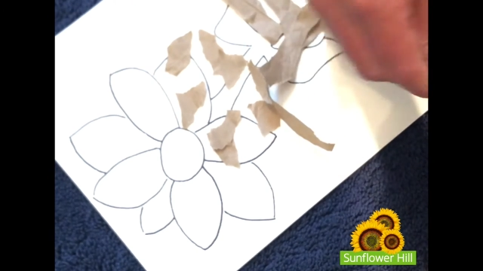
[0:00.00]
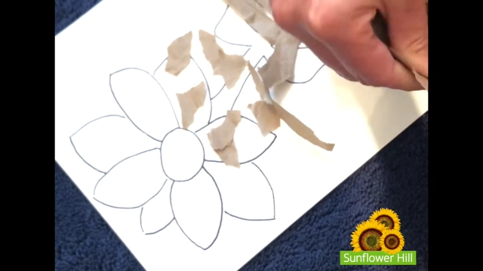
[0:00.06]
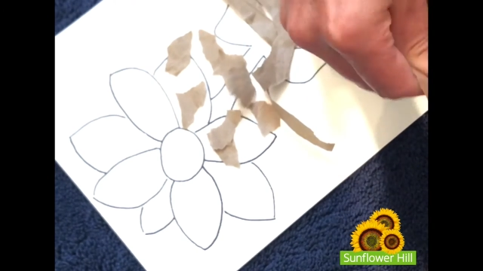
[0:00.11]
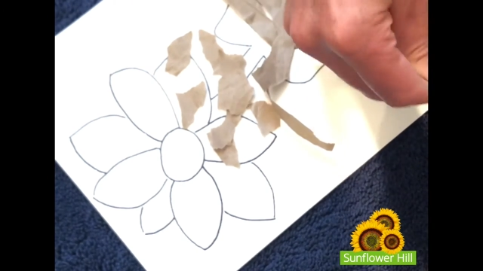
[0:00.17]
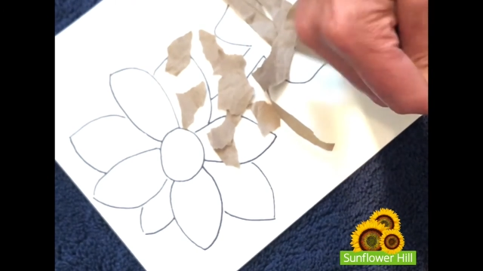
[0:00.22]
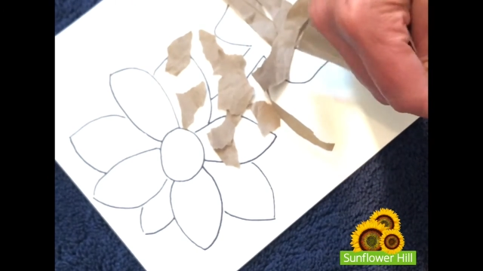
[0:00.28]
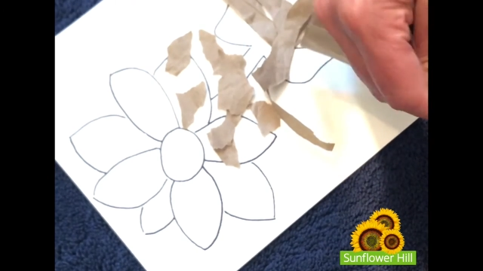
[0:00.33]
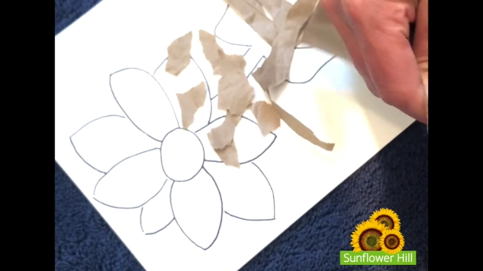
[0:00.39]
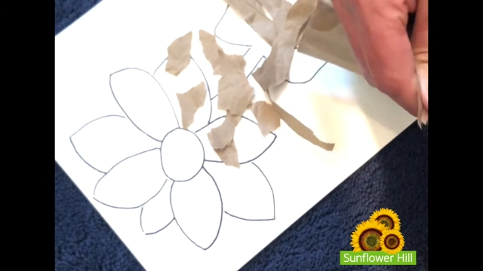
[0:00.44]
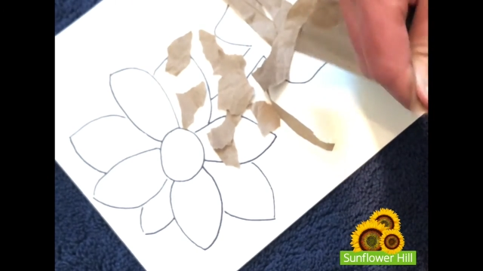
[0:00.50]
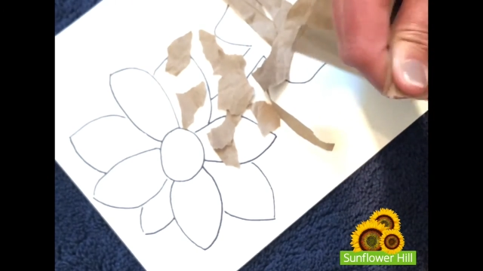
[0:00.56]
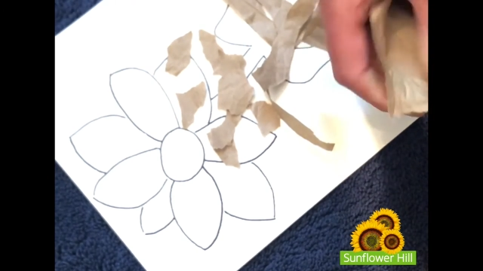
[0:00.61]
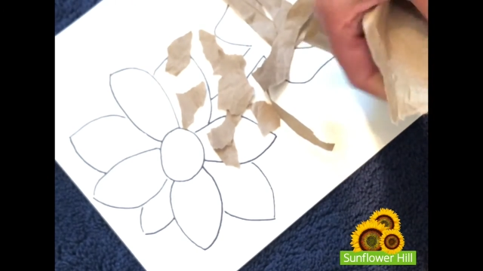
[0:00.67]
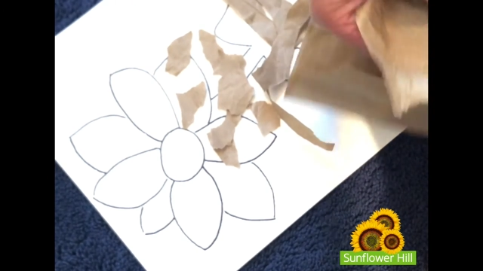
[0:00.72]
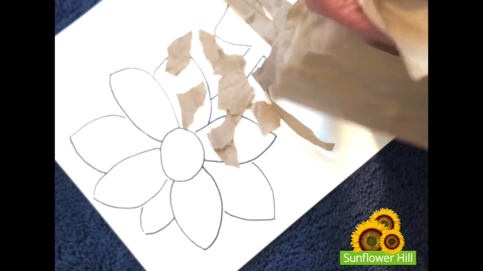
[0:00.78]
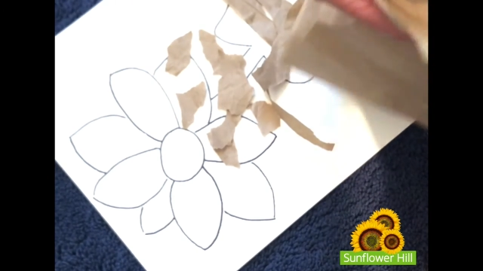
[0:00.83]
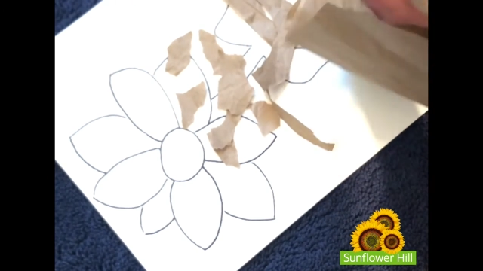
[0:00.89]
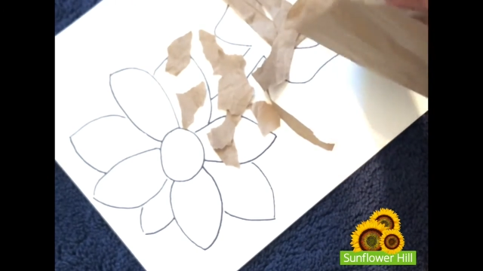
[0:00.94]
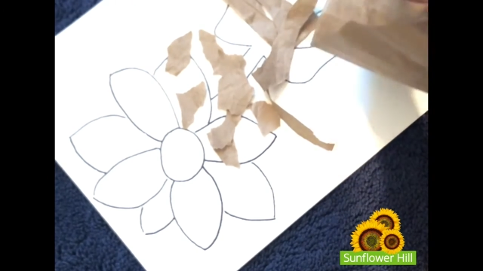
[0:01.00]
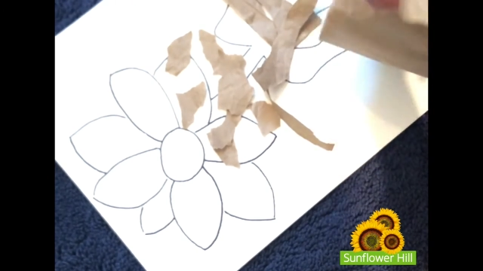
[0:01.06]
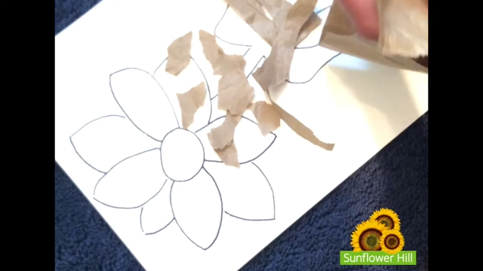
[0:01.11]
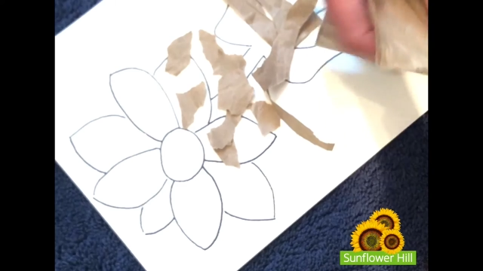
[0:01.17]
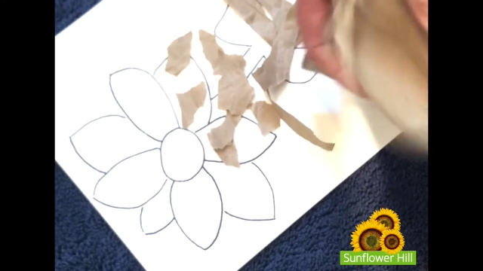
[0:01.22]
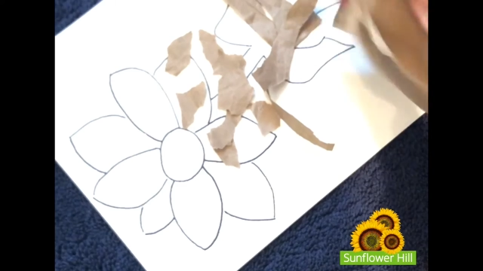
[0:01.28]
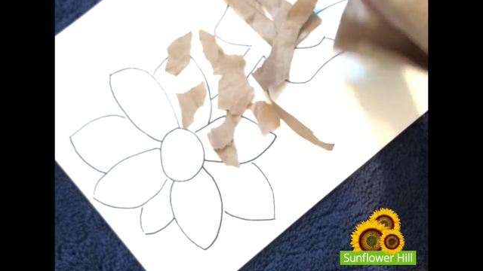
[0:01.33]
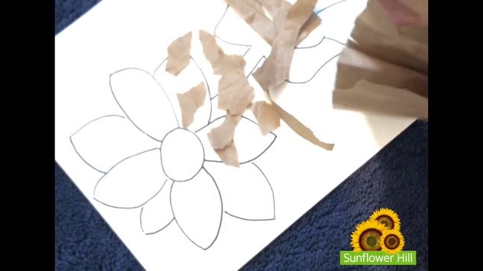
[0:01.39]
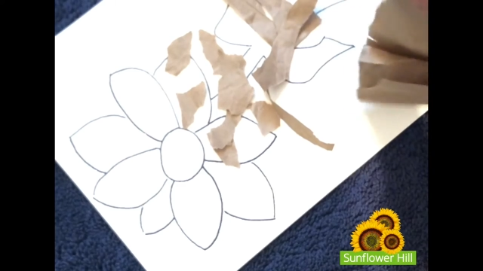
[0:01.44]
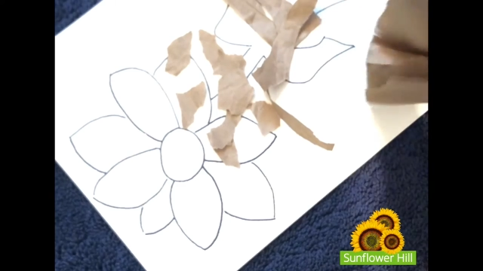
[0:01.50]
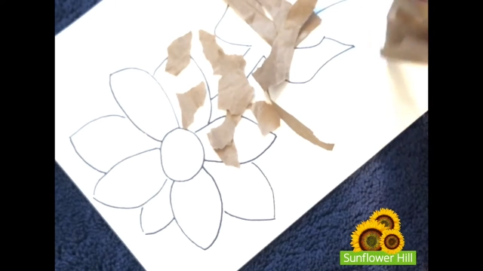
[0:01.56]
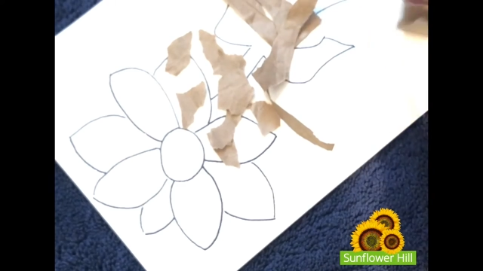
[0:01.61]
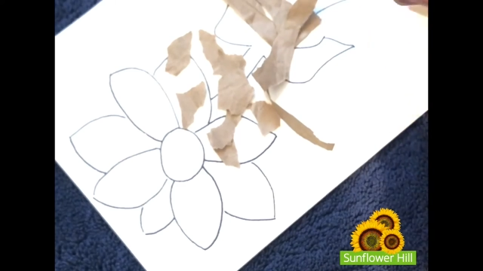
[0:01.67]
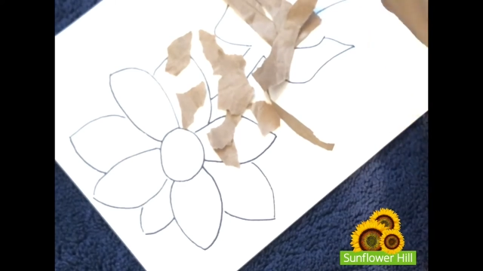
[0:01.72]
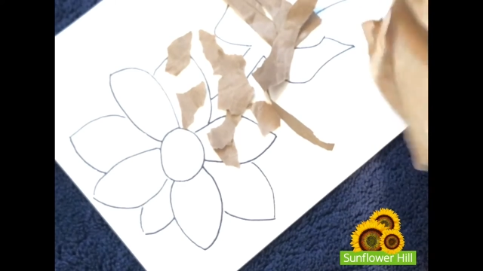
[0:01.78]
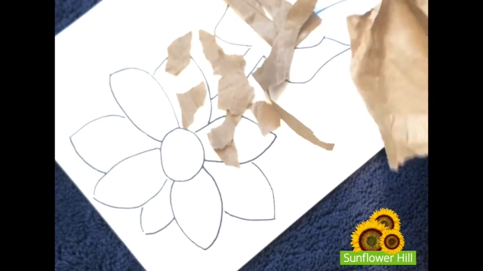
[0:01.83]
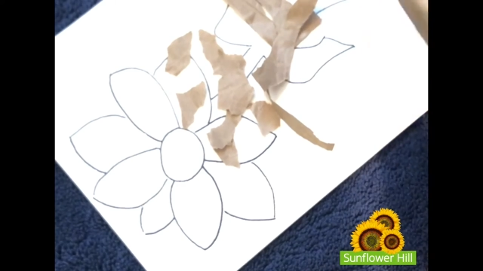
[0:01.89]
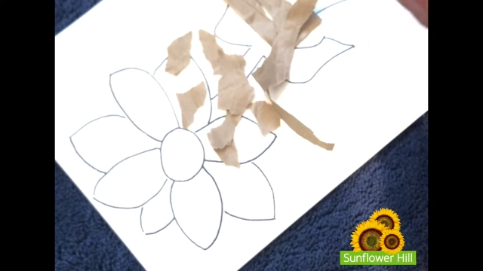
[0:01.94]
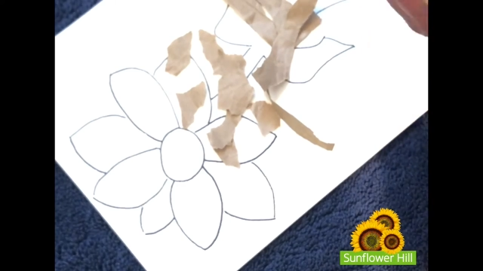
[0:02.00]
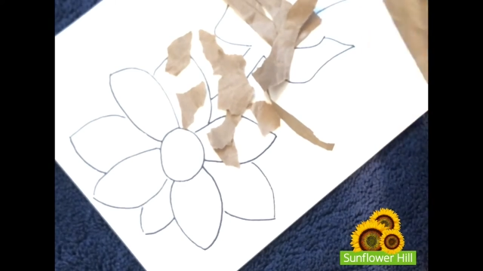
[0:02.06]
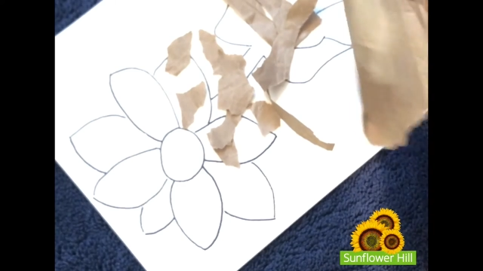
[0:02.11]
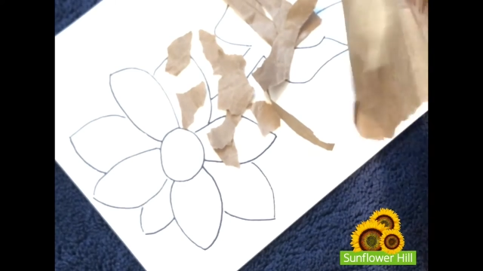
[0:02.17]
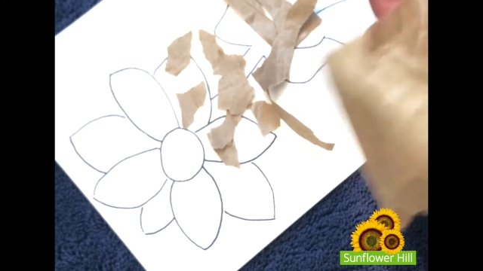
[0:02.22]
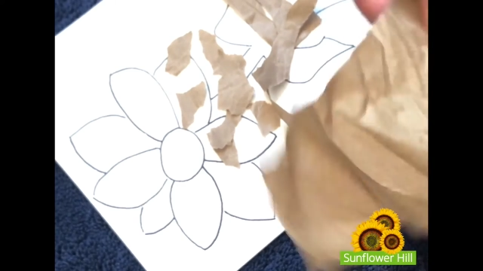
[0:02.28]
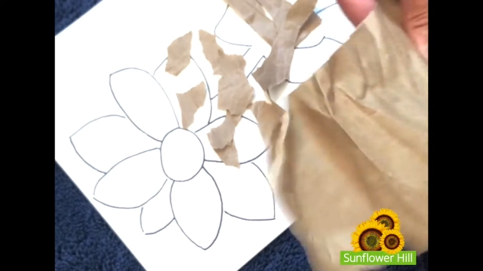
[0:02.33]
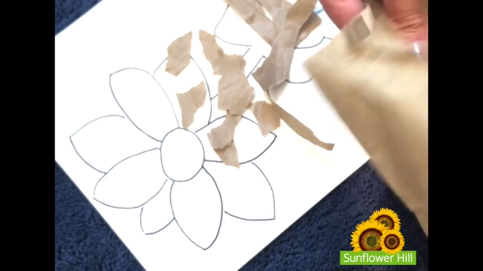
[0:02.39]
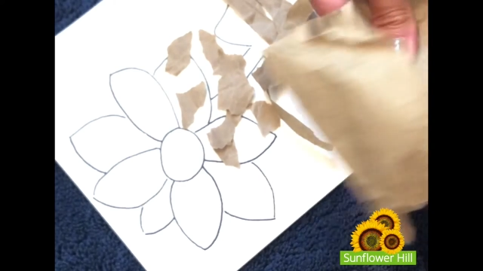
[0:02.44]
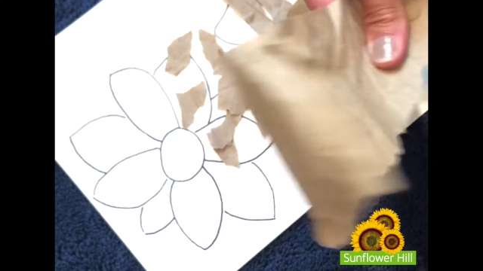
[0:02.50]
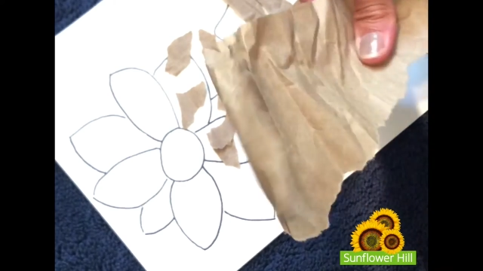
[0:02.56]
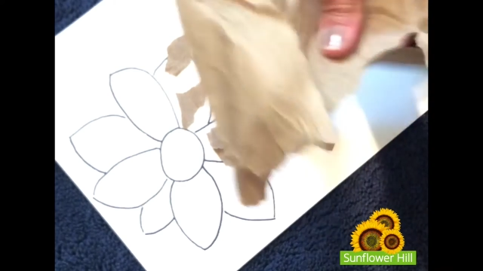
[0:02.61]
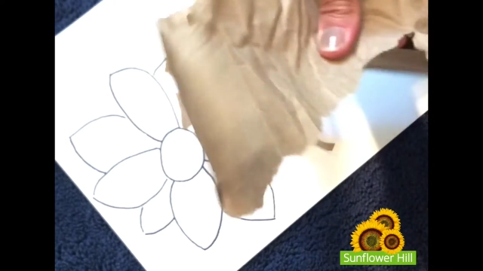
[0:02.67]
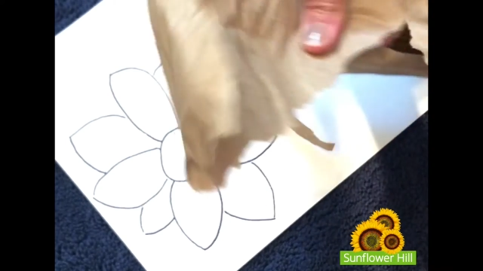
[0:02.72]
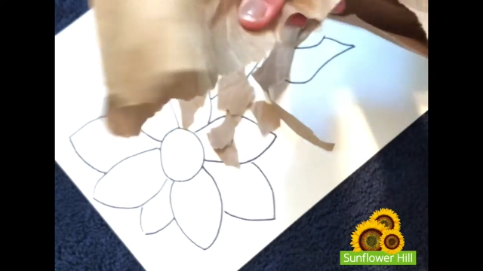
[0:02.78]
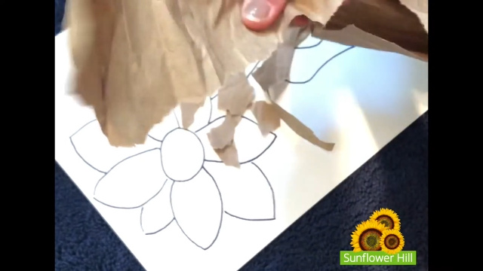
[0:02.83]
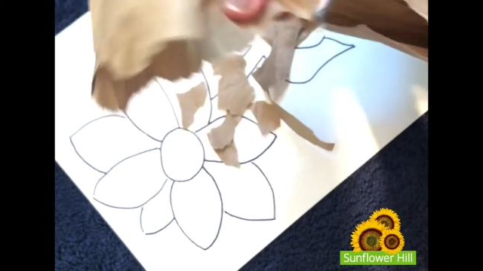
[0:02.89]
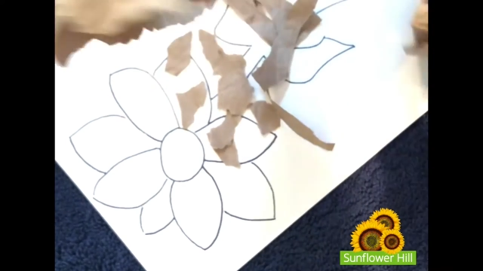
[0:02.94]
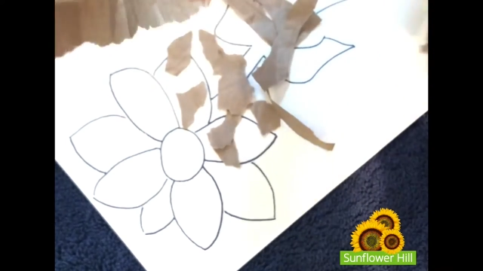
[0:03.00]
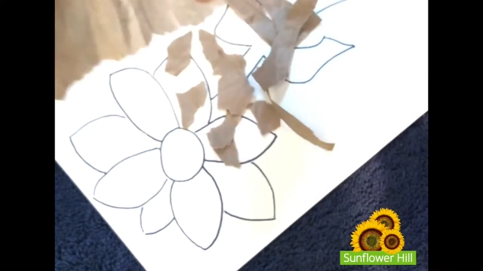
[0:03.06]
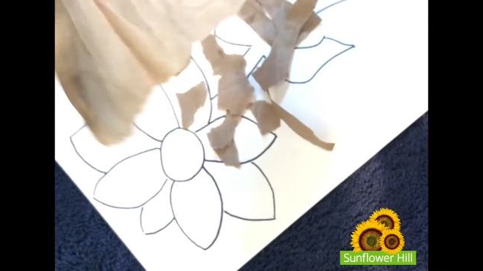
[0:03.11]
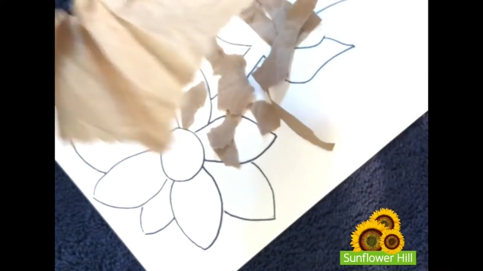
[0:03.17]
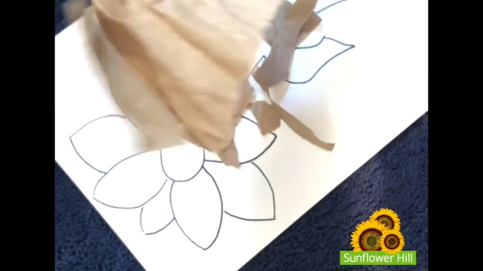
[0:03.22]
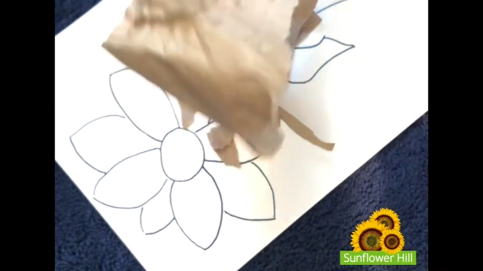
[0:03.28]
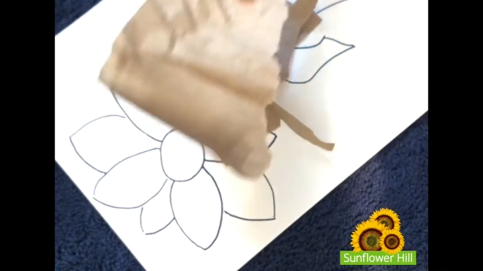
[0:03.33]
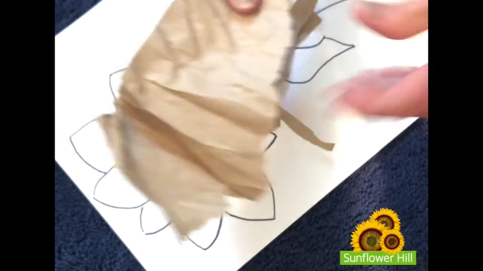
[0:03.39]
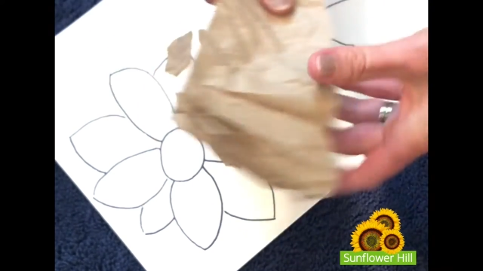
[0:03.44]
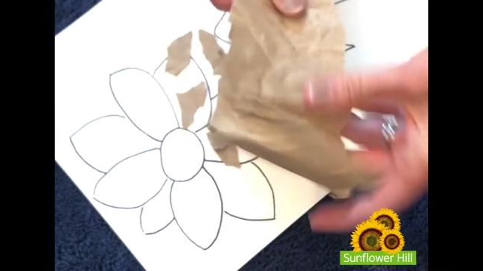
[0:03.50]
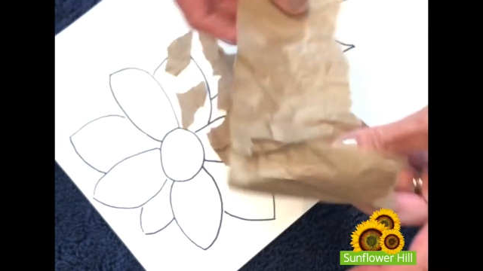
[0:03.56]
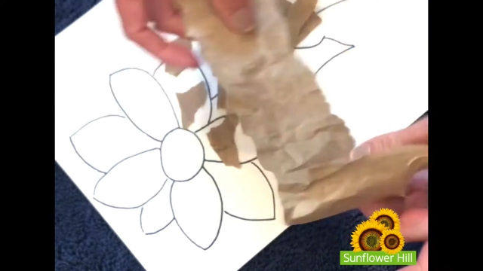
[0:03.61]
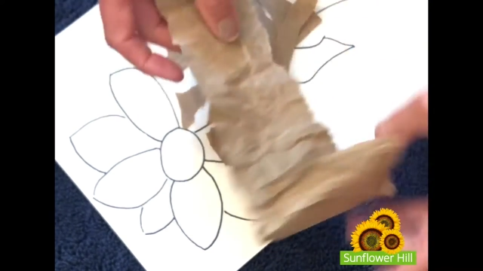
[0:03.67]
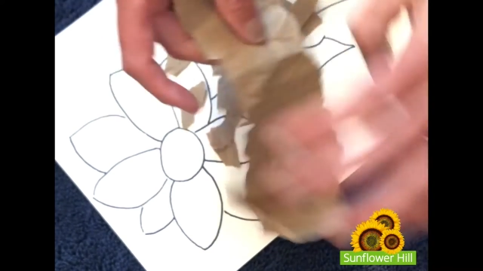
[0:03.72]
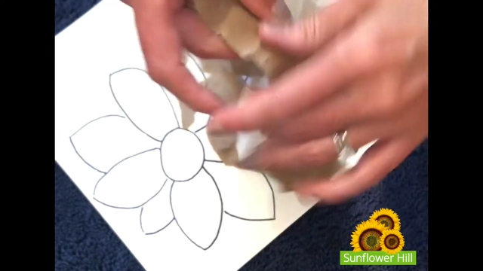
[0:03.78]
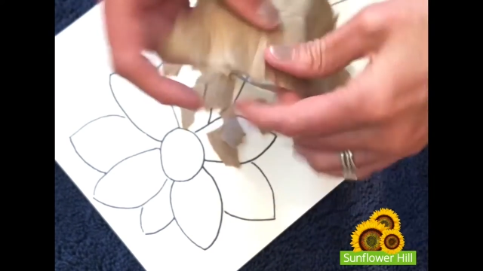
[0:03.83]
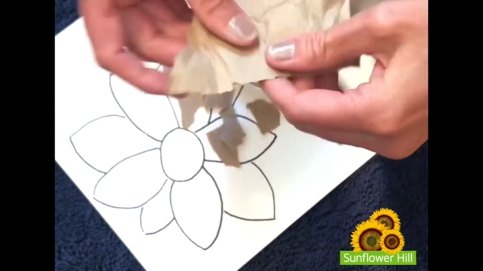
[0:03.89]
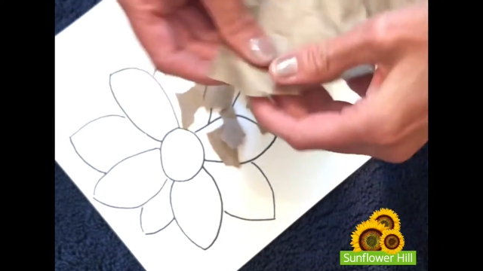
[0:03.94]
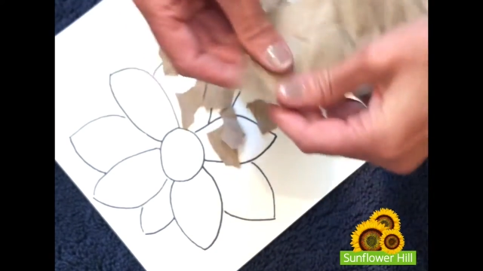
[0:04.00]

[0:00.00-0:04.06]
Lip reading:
No face is visible, so there are no lips to read.